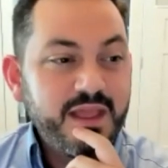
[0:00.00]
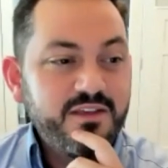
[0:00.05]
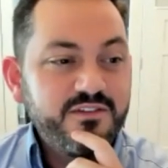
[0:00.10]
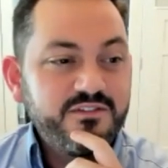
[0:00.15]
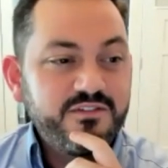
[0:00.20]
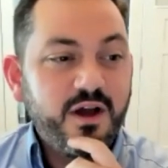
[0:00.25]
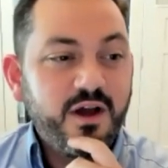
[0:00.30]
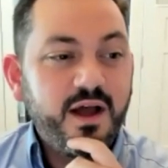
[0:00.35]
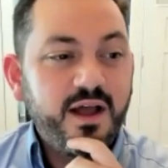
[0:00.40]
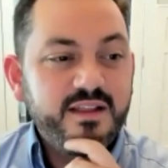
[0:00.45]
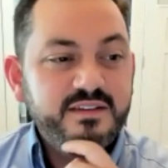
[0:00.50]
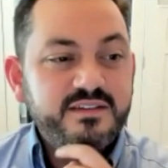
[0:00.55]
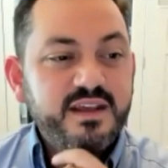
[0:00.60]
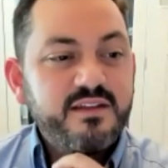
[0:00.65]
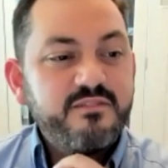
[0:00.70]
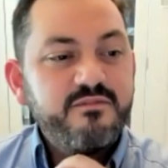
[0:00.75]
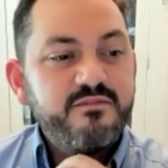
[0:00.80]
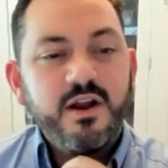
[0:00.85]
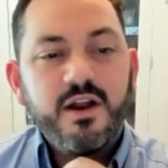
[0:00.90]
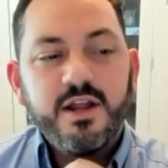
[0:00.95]
Scott
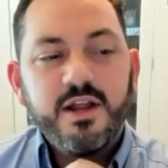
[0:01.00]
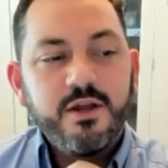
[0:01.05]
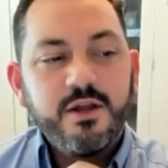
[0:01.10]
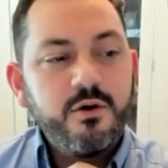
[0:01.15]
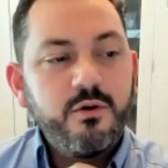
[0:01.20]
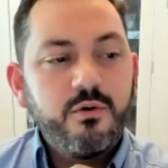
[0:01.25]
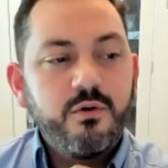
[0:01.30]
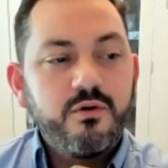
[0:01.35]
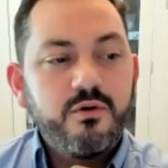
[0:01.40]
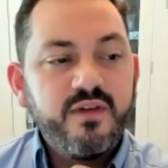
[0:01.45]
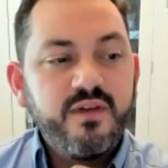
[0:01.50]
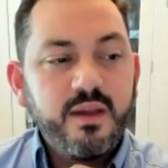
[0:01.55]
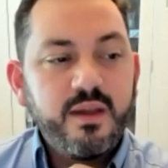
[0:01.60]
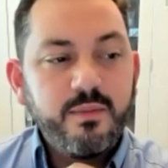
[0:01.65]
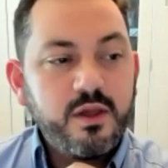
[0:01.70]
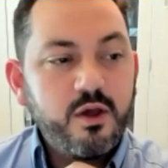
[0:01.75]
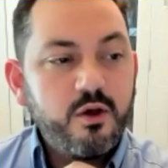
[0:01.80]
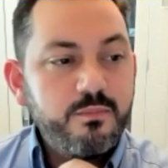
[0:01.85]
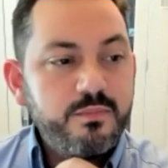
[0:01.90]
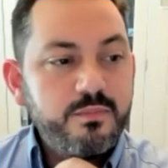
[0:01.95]
said, very cool,
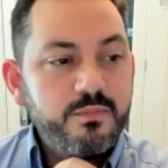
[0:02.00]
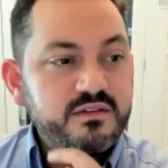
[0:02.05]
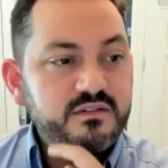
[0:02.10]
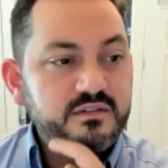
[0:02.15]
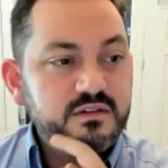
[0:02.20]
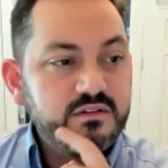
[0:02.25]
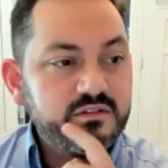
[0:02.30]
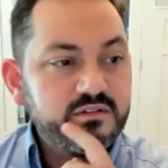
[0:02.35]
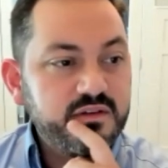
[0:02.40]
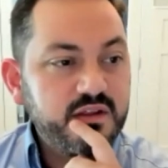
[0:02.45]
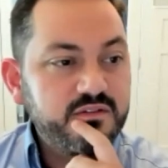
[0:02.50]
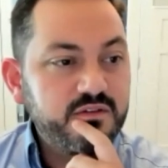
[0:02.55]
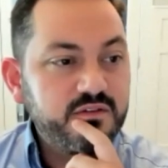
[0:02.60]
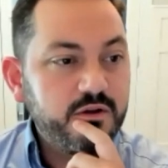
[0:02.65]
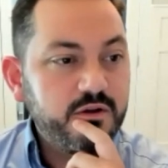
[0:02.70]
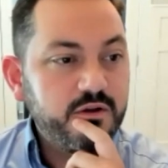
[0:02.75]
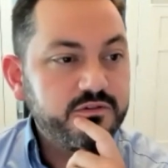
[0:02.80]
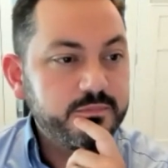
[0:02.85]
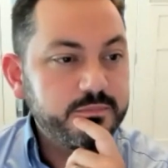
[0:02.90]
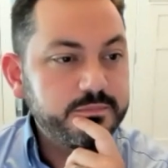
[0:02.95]
family owned business. That's
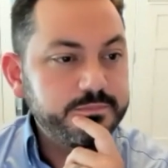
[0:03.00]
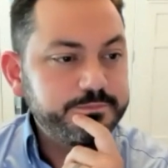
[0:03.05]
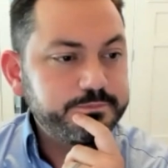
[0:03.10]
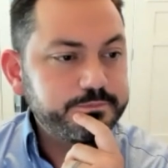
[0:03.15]
awesome.